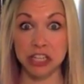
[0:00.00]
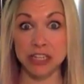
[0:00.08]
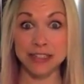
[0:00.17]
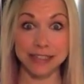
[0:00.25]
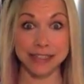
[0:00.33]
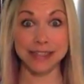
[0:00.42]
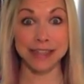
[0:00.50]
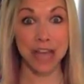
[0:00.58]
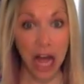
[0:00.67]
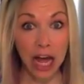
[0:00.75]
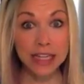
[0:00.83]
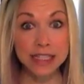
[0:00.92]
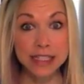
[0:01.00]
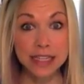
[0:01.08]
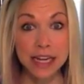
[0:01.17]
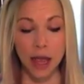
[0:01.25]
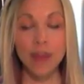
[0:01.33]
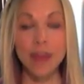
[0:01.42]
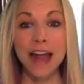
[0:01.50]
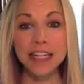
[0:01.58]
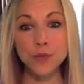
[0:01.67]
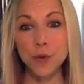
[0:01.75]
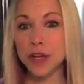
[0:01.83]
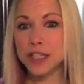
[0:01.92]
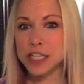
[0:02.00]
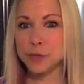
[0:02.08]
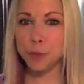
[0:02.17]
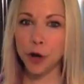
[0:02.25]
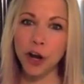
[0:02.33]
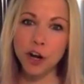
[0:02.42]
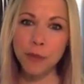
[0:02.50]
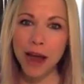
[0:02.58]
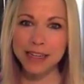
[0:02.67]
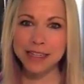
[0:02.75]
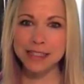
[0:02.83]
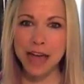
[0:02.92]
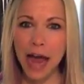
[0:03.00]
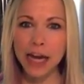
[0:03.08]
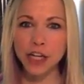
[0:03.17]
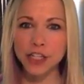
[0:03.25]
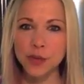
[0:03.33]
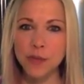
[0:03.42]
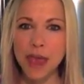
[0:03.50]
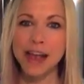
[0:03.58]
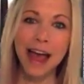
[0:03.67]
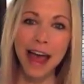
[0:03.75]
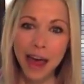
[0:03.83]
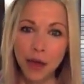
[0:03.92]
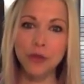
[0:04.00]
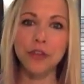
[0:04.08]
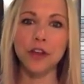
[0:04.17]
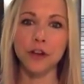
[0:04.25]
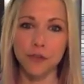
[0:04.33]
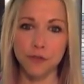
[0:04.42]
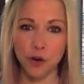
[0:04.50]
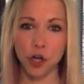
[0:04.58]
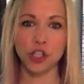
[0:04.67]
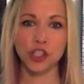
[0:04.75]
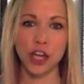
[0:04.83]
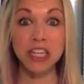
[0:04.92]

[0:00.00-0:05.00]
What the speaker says: in disgust. And that's what spurred my desire to make a healthier version.